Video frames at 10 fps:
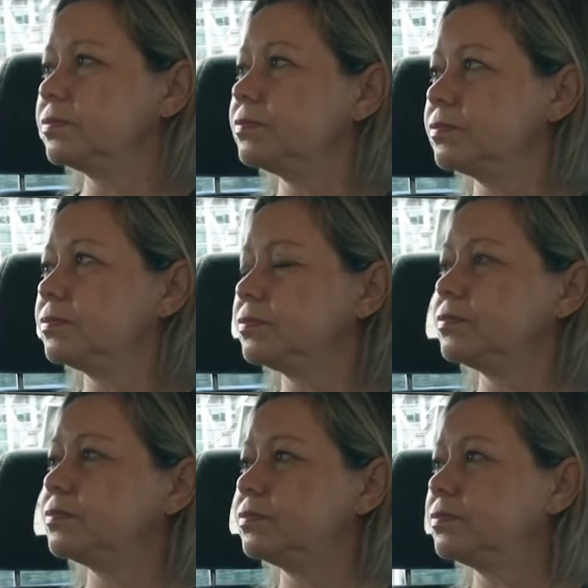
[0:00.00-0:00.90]

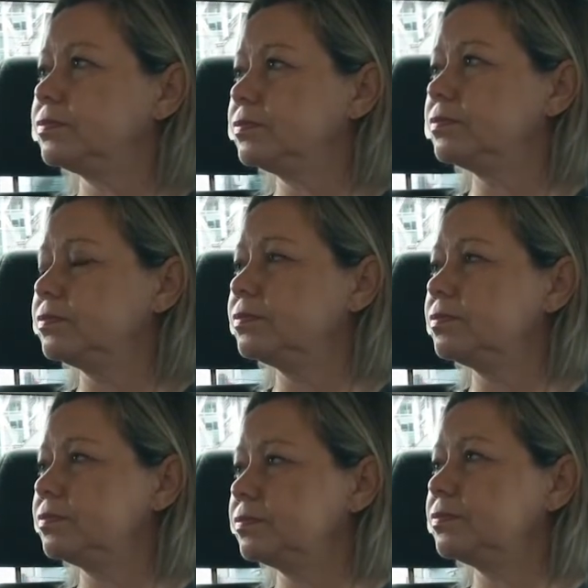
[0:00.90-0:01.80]

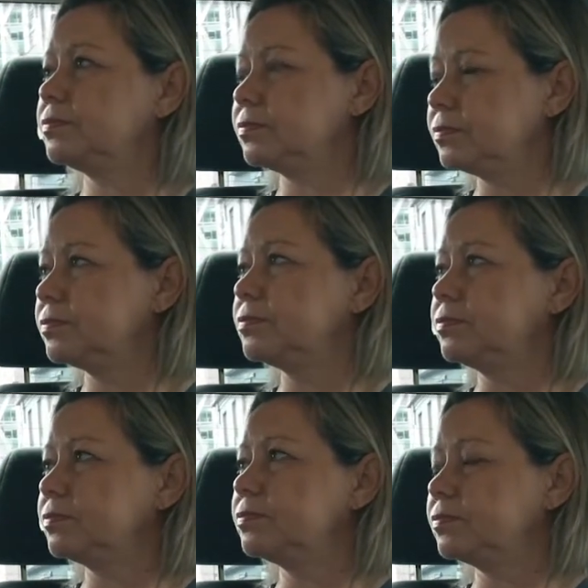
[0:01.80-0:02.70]

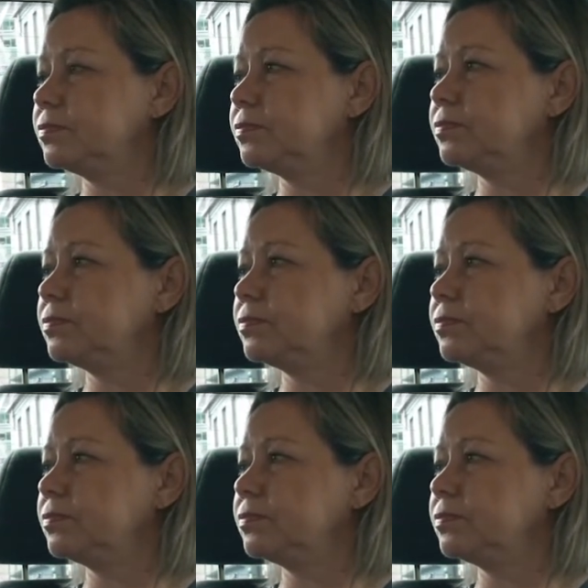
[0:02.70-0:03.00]
[no speech]